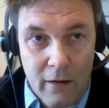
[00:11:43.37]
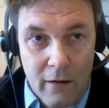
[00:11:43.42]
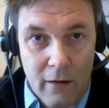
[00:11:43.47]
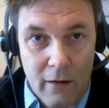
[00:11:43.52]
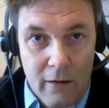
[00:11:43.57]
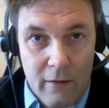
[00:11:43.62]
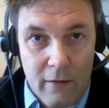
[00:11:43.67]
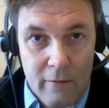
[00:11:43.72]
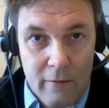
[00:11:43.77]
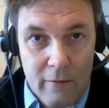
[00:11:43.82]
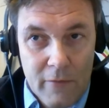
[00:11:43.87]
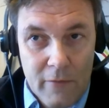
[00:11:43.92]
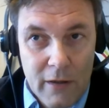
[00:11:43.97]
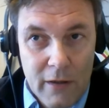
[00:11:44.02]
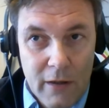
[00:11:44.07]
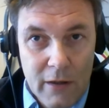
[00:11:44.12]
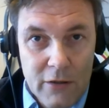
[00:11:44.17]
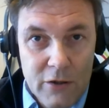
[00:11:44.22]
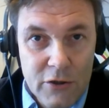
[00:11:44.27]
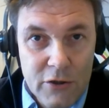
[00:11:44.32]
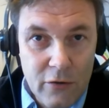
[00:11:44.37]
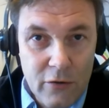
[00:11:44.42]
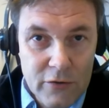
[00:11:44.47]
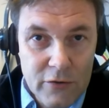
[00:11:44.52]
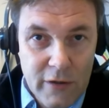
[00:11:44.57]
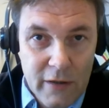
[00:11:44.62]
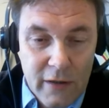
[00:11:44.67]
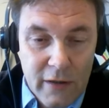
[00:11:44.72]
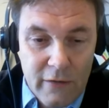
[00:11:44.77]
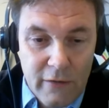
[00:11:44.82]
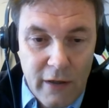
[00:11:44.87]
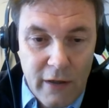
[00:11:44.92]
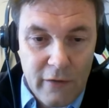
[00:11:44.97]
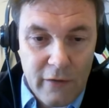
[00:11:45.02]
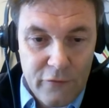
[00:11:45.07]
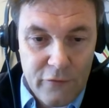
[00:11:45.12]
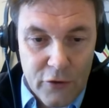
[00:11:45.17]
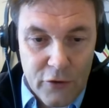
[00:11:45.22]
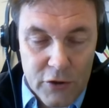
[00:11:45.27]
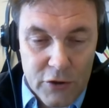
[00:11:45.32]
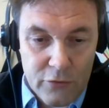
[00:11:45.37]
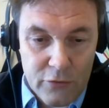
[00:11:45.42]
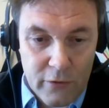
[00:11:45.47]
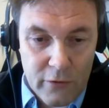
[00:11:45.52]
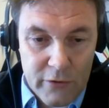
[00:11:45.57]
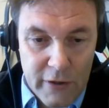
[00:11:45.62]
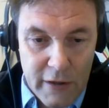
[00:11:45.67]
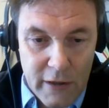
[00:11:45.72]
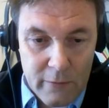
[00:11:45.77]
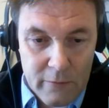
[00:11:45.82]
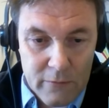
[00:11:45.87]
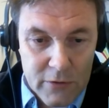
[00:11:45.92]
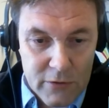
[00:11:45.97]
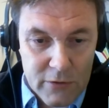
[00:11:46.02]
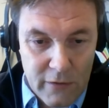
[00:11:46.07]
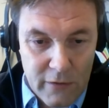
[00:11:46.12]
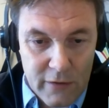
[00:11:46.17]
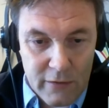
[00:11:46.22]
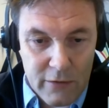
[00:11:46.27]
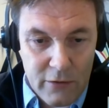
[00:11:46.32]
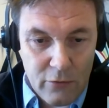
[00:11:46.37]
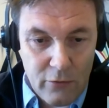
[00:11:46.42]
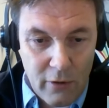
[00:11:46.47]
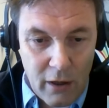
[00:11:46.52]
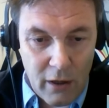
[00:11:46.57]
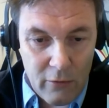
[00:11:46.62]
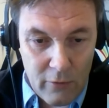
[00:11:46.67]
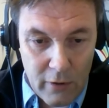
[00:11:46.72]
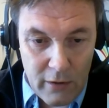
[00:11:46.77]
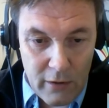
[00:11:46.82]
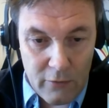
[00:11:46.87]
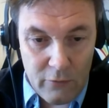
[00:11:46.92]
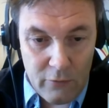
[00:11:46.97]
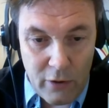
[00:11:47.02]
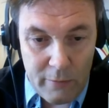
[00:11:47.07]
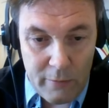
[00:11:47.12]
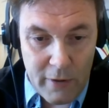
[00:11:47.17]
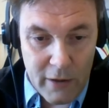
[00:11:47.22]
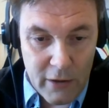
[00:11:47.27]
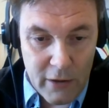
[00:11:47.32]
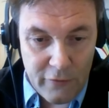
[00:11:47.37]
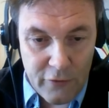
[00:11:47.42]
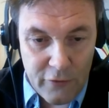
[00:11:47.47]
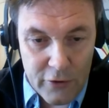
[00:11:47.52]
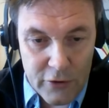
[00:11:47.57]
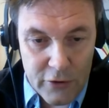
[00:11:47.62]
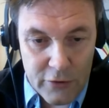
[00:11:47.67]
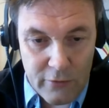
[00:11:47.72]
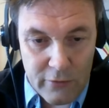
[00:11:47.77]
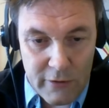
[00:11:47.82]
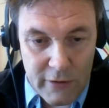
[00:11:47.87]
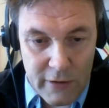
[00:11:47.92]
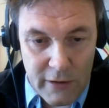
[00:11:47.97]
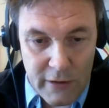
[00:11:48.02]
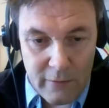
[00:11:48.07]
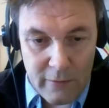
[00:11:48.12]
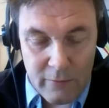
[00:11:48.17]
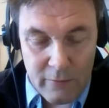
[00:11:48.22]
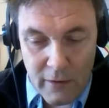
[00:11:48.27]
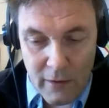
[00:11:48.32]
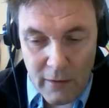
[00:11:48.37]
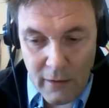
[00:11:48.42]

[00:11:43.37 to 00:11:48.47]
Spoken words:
It shows that in virtual teams, you will be in a virtual team,